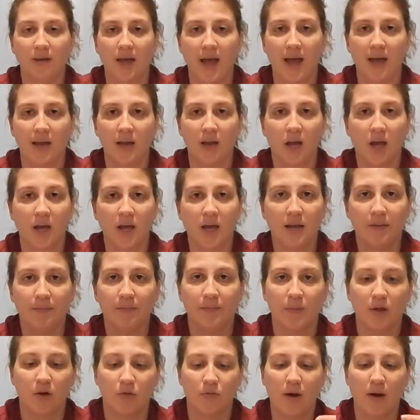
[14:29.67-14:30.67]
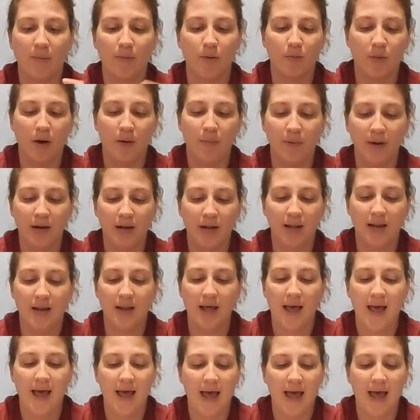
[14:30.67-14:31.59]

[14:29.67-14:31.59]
at night, wrap them up in it,